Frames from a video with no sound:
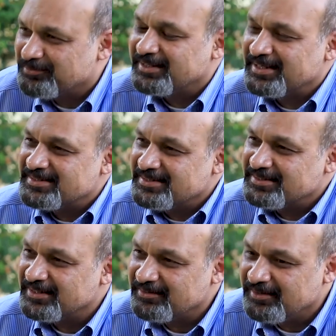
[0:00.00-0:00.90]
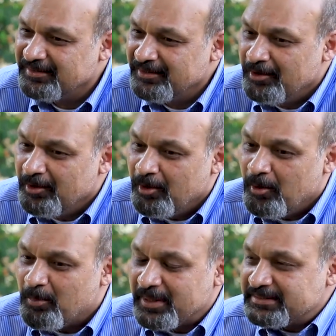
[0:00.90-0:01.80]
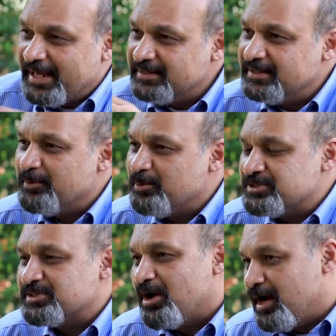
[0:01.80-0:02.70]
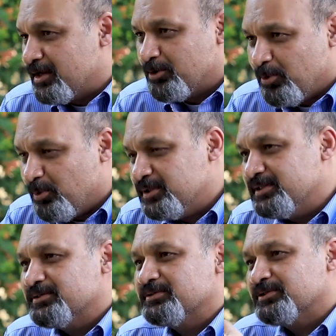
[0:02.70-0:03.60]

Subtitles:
of things, etc. But then there was a whole